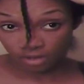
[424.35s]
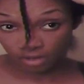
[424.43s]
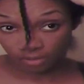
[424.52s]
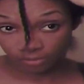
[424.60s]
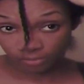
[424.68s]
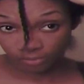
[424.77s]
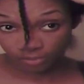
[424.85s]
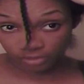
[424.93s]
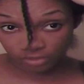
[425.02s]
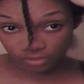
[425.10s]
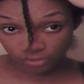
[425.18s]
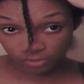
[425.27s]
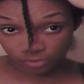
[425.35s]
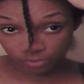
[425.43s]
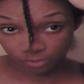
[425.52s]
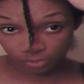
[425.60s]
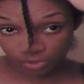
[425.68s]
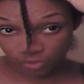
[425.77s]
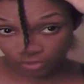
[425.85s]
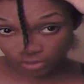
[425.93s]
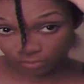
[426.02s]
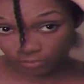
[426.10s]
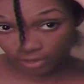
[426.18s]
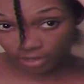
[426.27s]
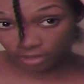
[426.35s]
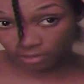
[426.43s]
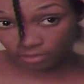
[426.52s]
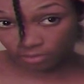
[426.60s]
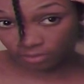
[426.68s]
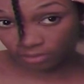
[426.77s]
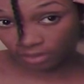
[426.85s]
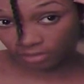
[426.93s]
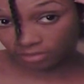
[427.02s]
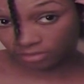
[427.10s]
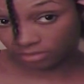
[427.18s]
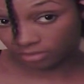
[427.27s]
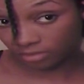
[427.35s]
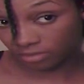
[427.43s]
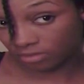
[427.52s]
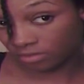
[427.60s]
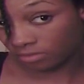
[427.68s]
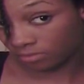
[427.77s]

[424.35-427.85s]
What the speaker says: I'm going to put one braid going like this.